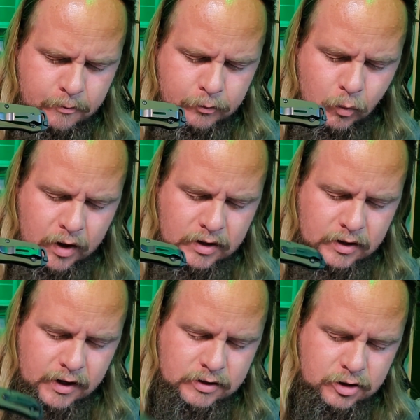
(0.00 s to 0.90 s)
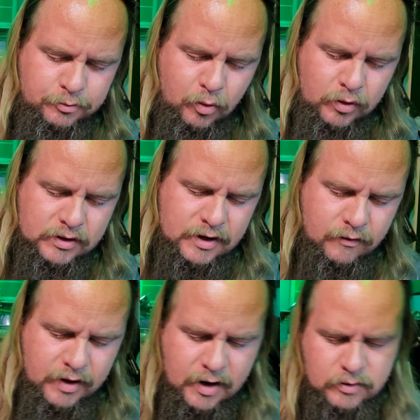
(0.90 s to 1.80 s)
Weight at
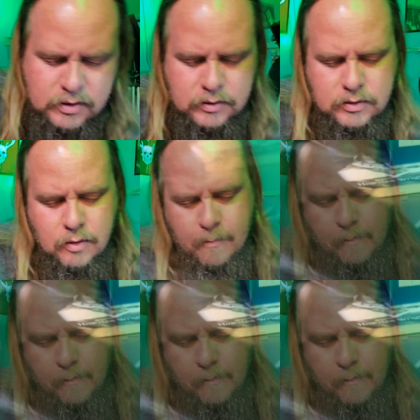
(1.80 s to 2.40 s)
2.7 ounces,